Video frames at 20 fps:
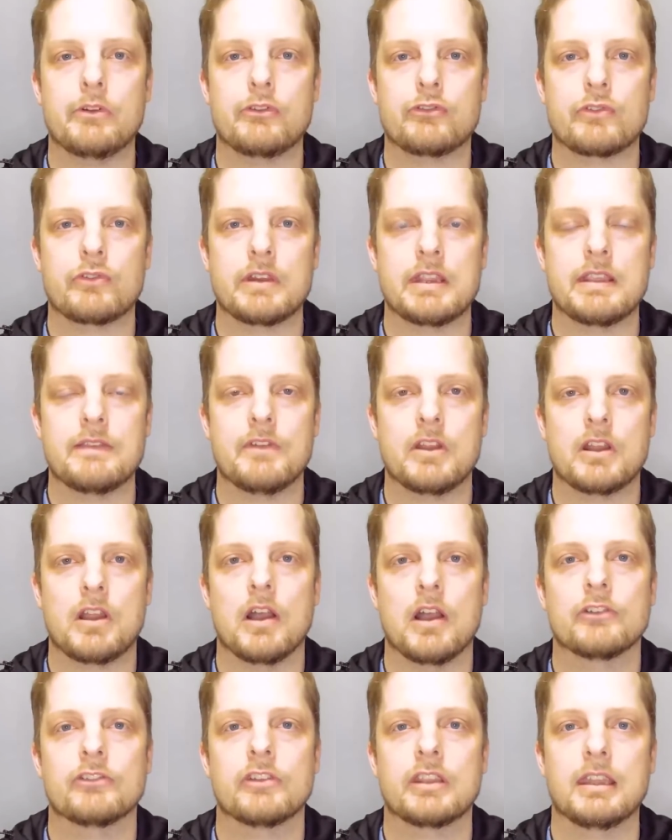retrieve
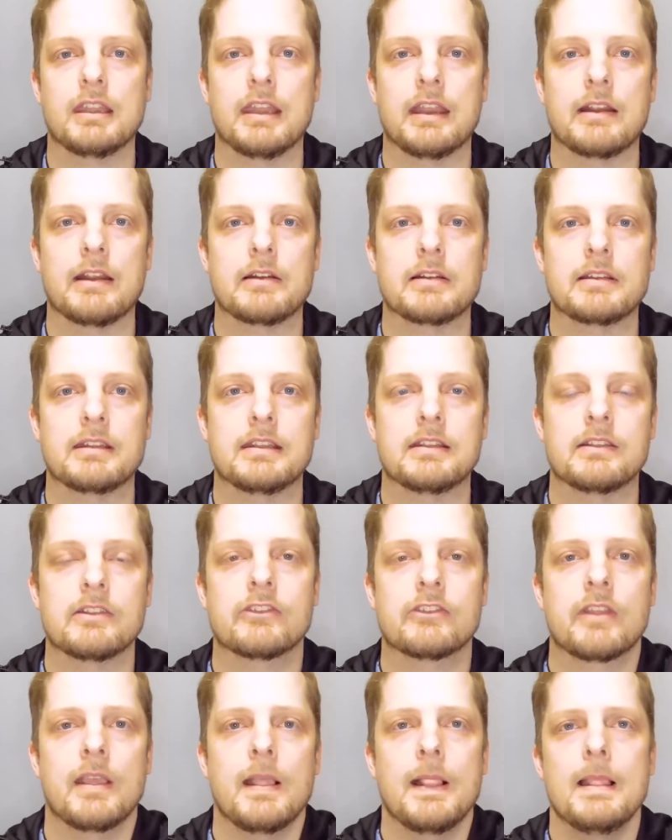Akashic
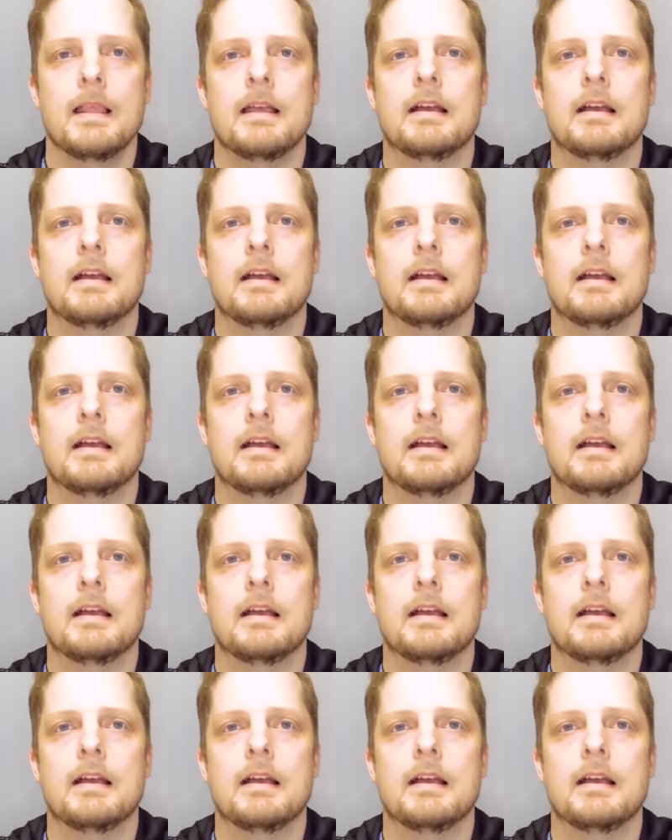inheritance.